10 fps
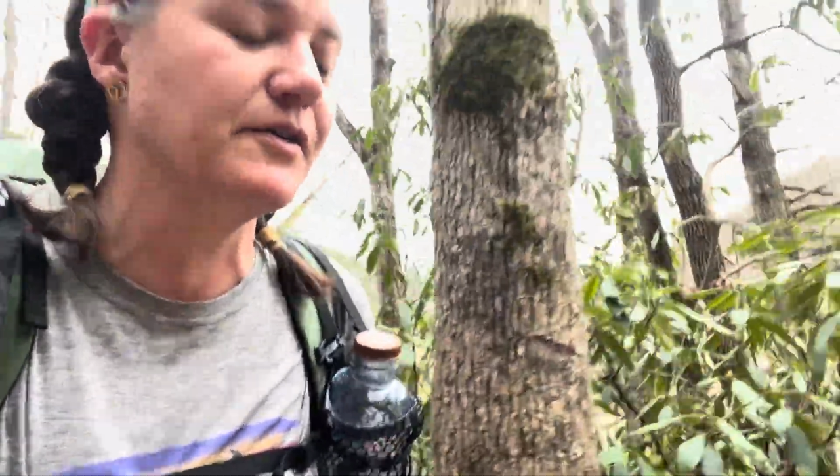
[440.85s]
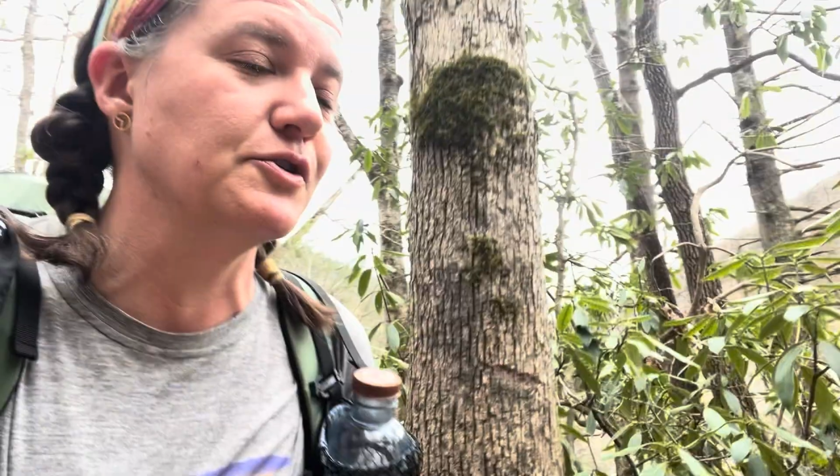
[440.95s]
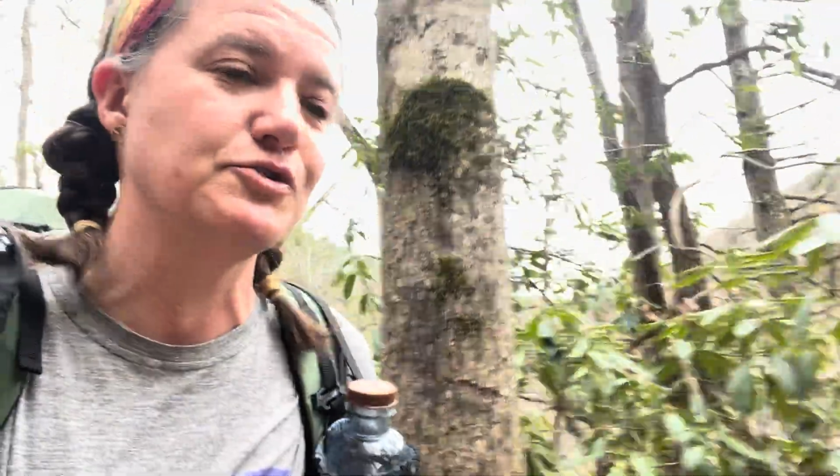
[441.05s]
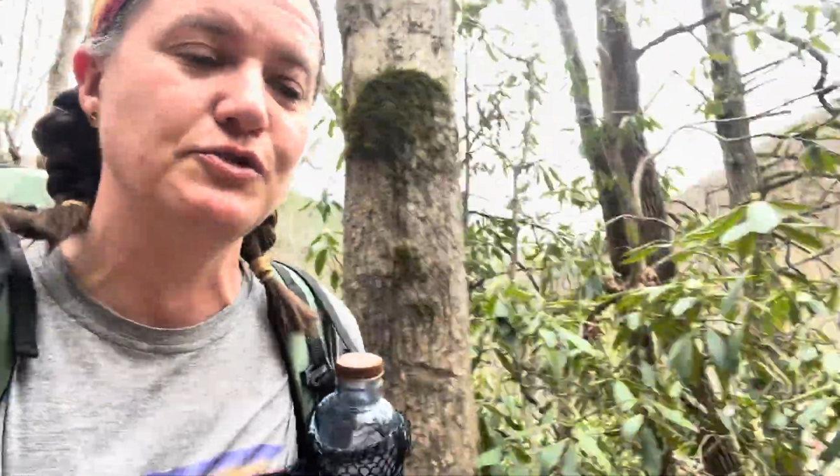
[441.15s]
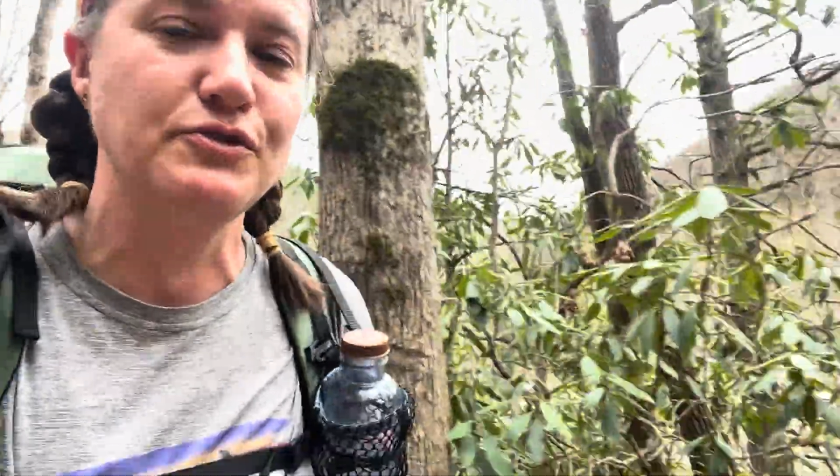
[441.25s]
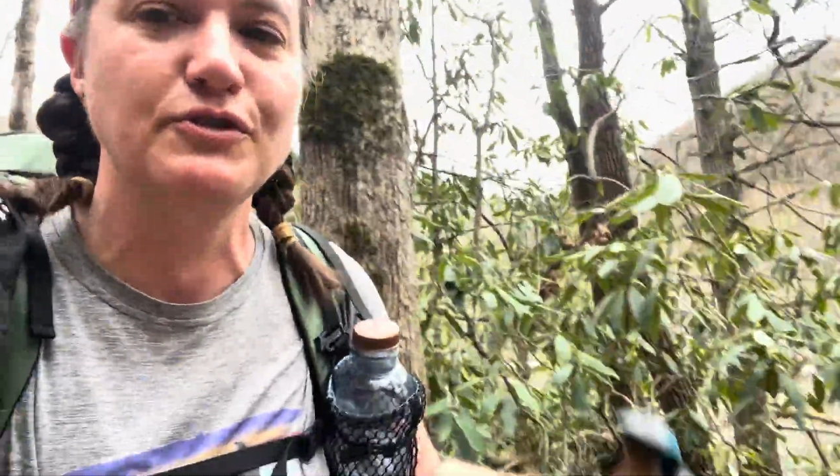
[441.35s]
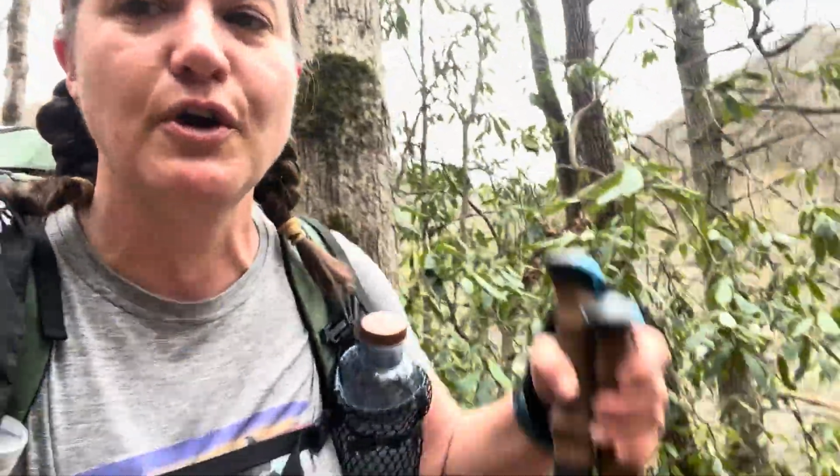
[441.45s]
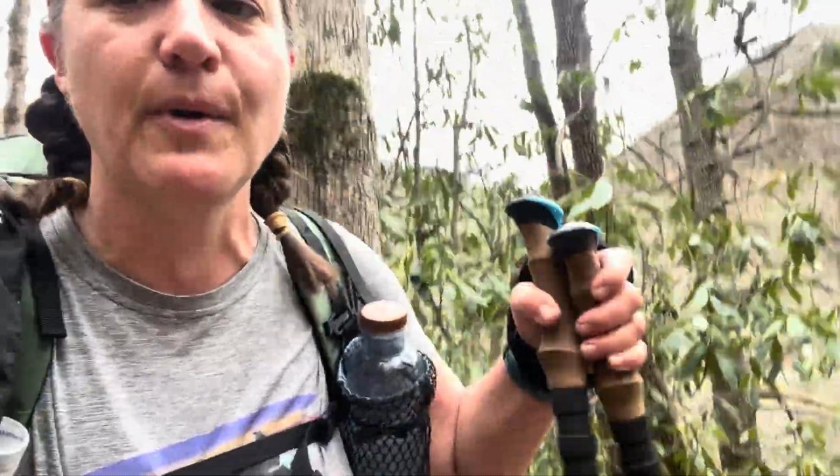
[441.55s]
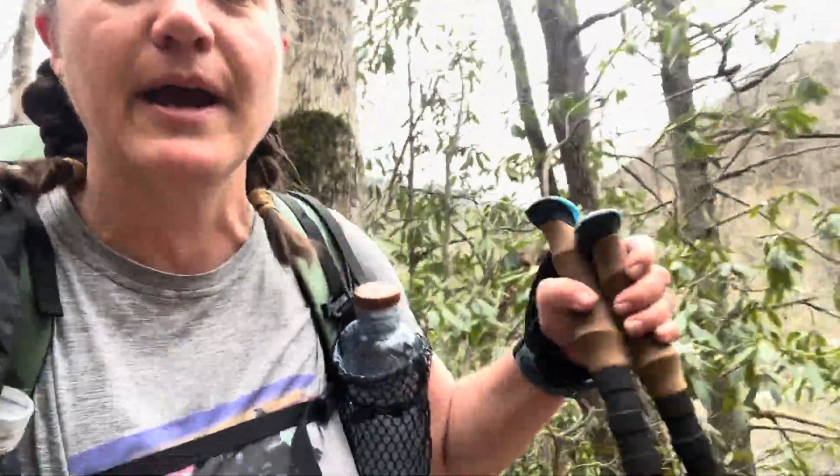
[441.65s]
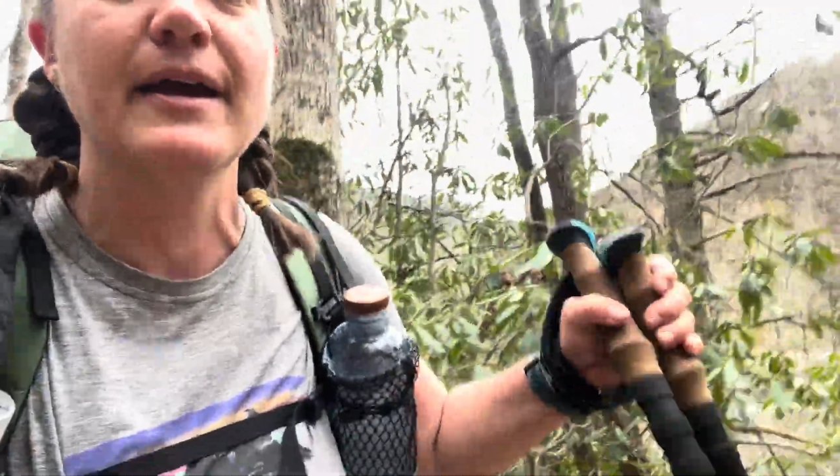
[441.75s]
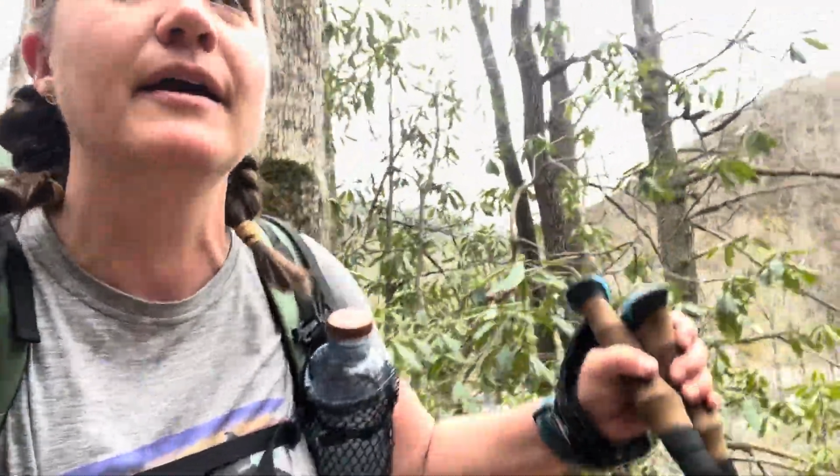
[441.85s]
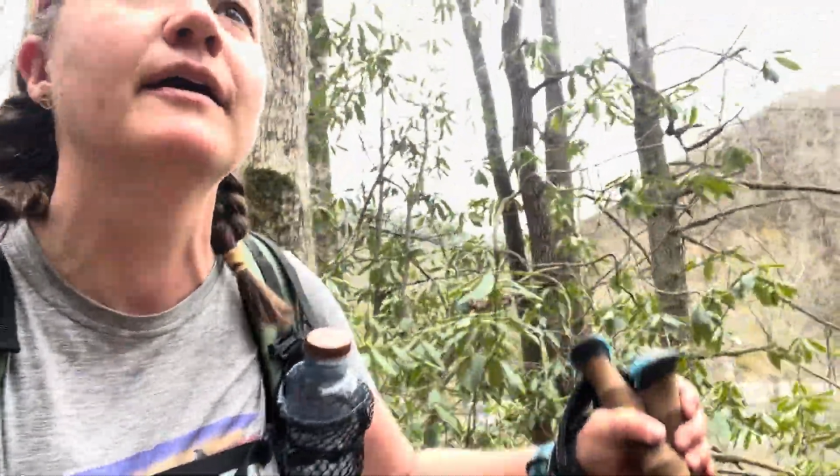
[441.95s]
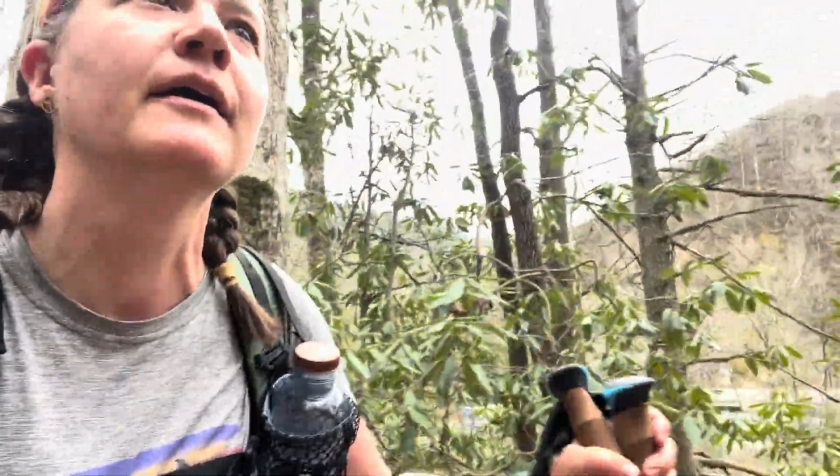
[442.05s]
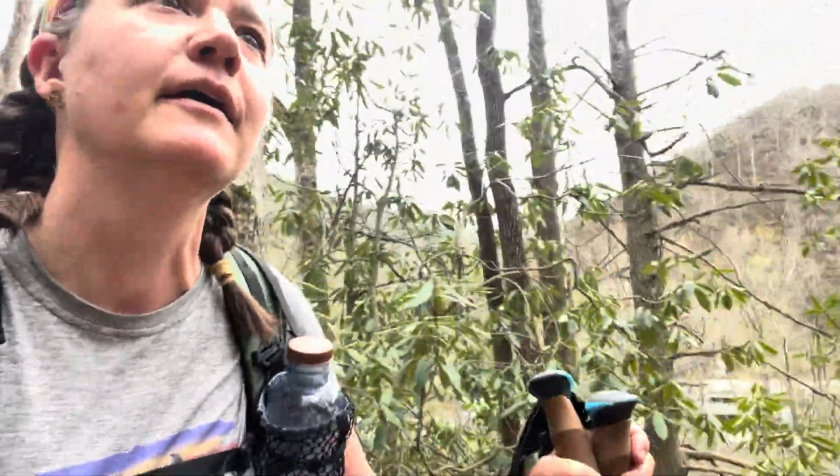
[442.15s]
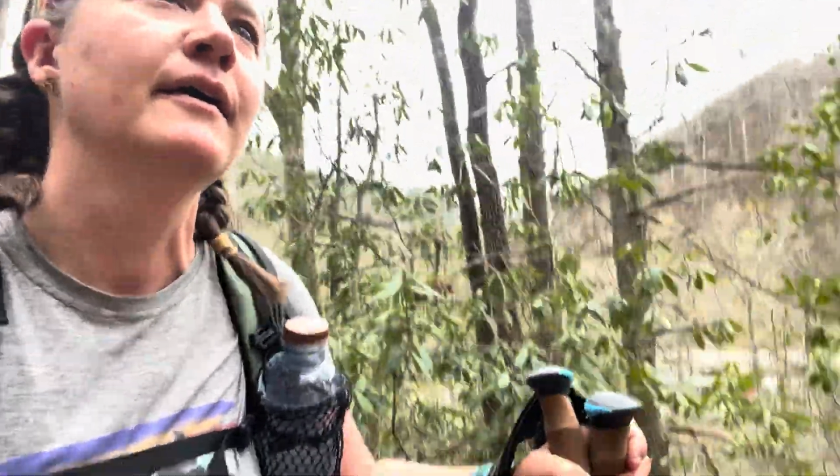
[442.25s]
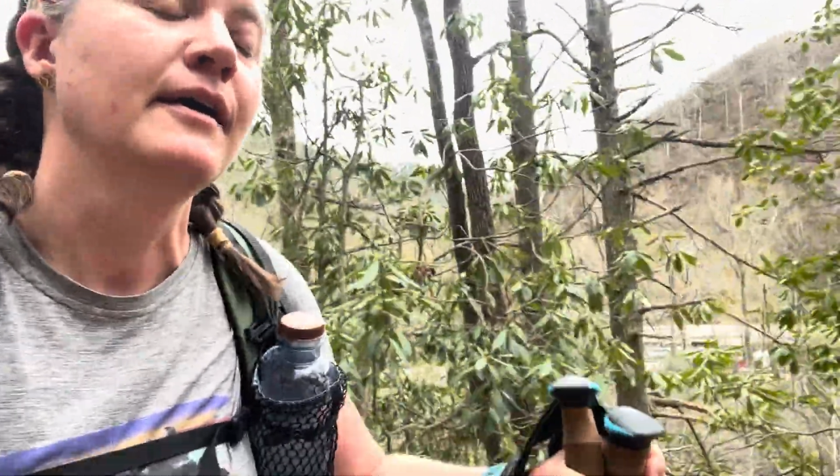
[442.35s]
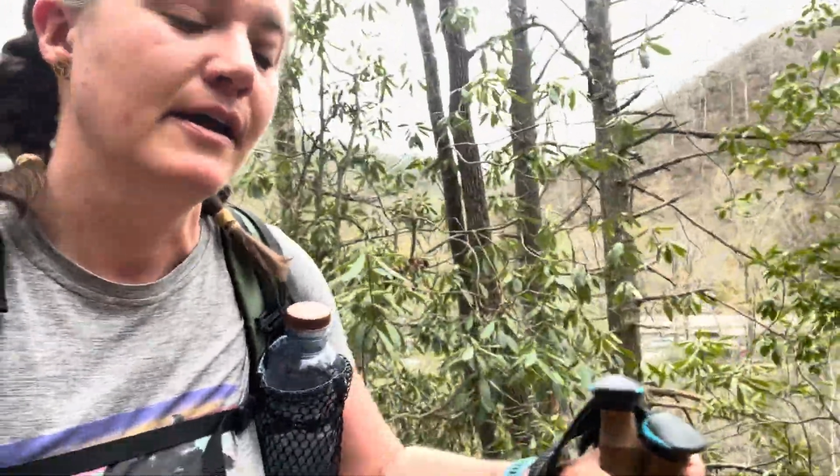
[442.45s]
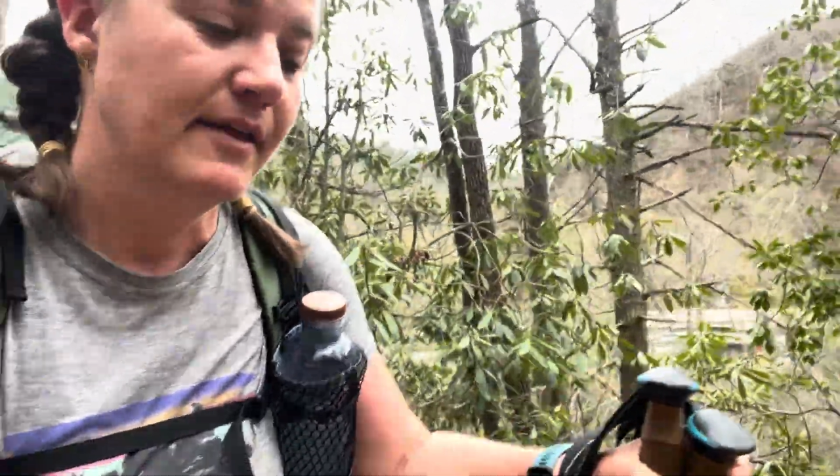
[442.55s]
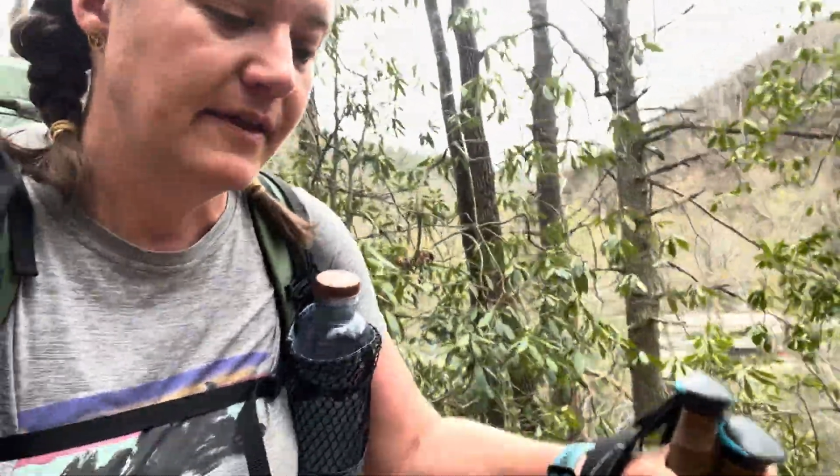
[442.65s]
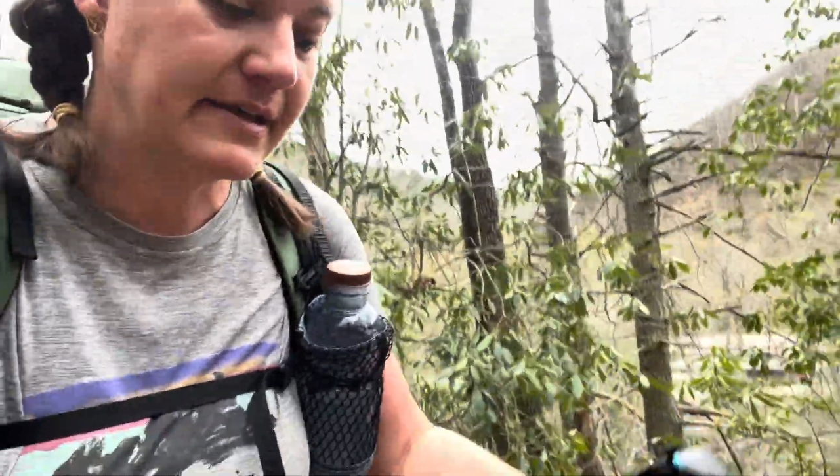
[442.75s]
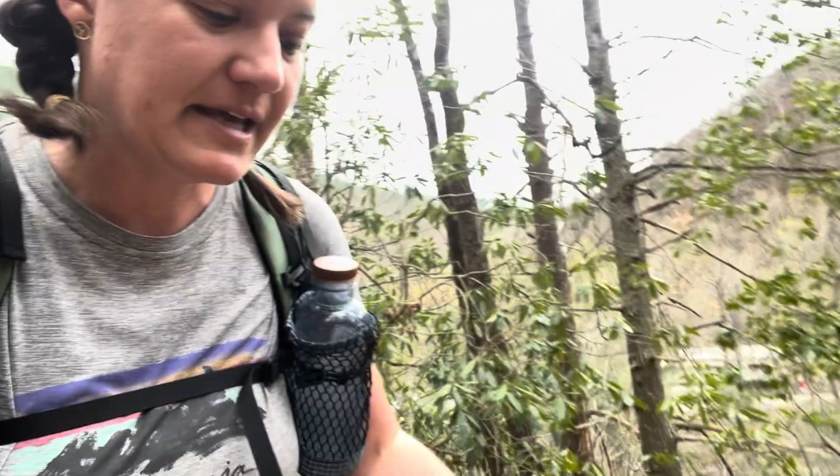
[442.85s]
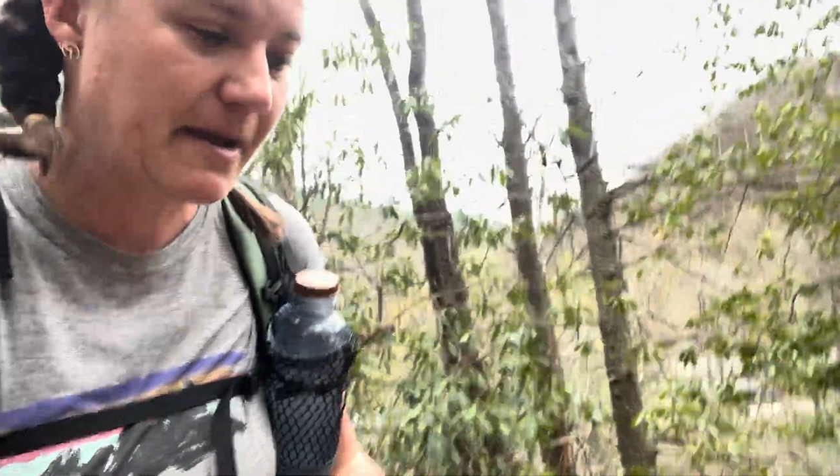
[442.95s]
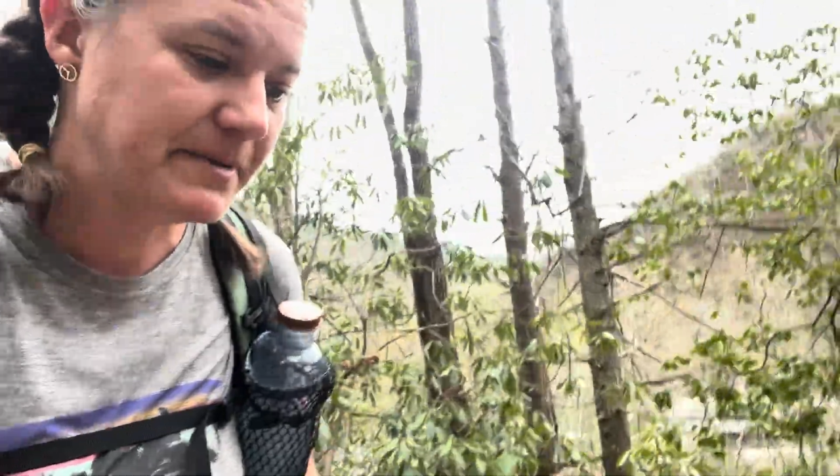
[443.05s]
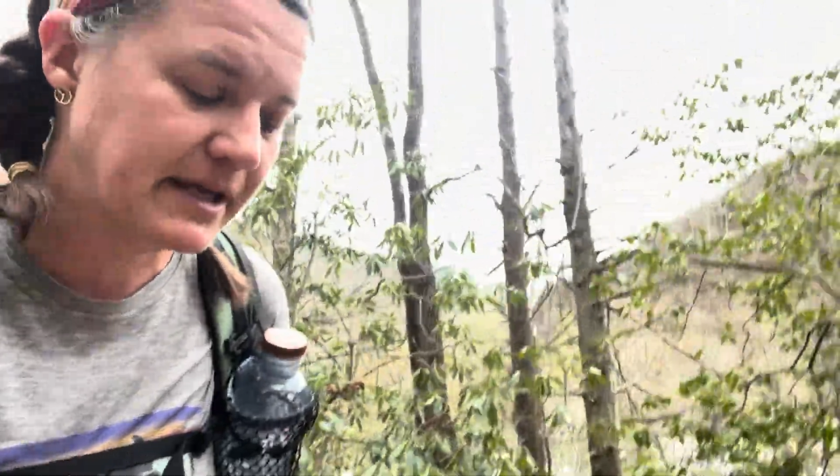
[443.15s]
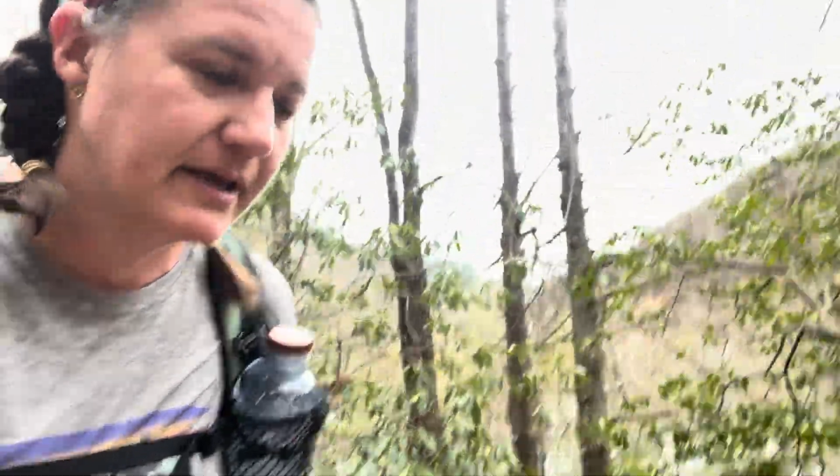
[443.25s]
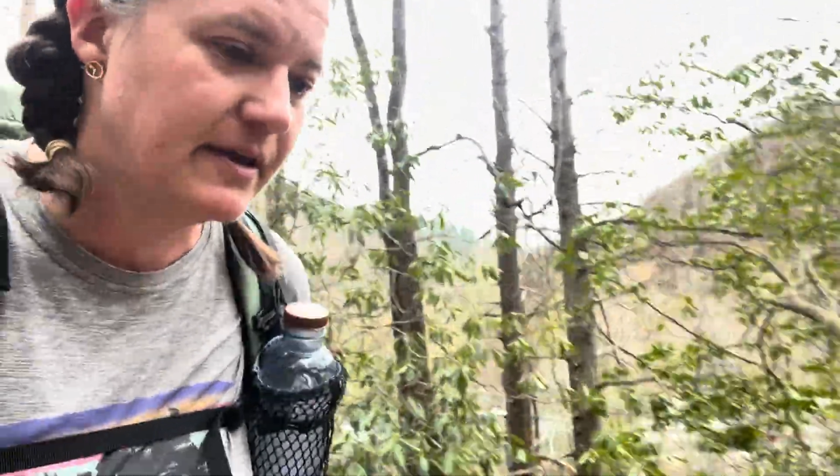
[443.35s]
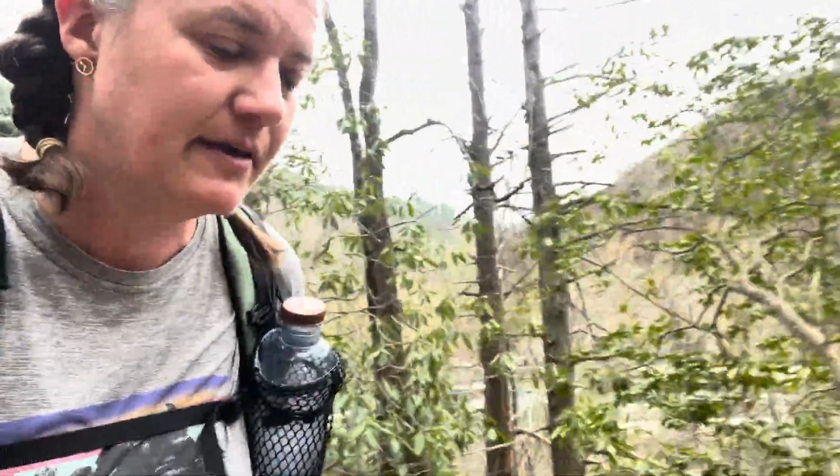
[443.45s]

There's no way that's happening.